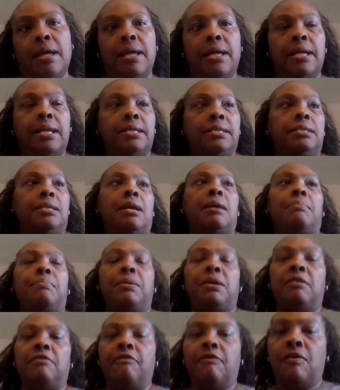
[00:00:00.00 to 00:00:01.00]
guys,
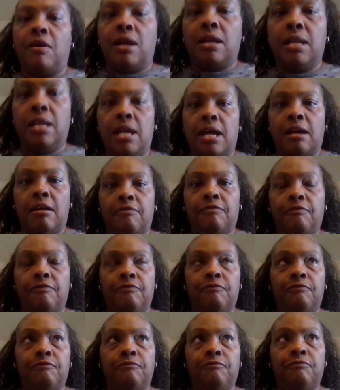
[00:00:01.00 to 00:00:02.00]
happy Friday
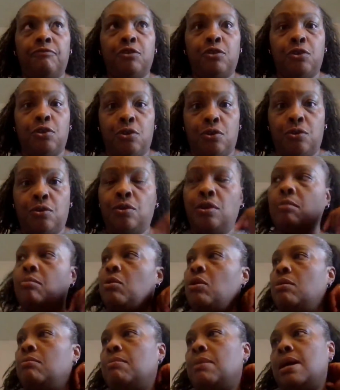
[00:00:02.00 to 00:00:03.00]
afternoon. I'm
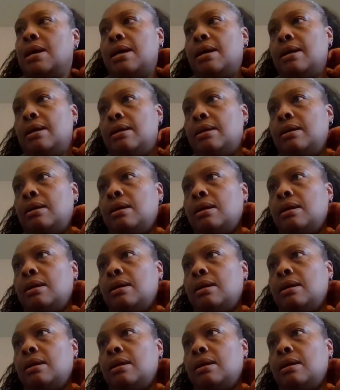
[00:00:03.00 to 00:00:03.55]
on my